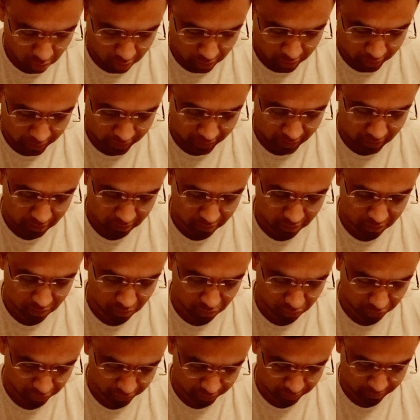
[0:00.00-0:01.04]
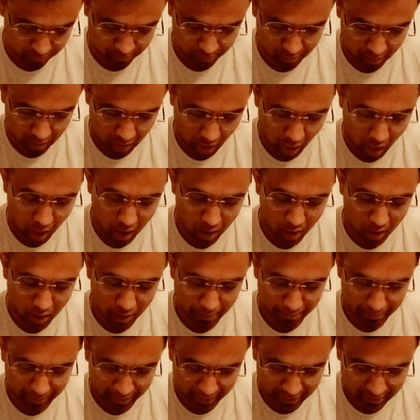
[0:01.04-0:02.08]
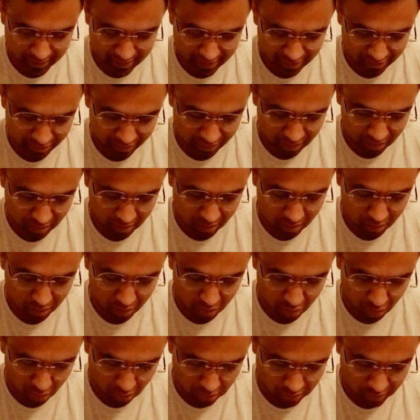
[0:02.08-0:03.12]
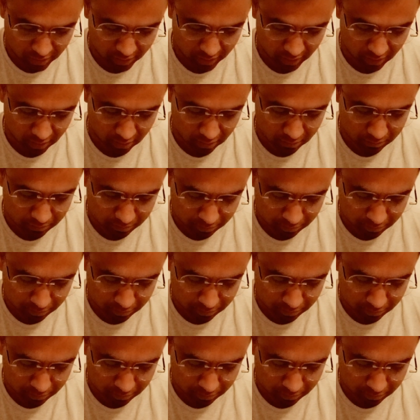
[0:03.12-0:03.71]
near the road. Pedestrian crossing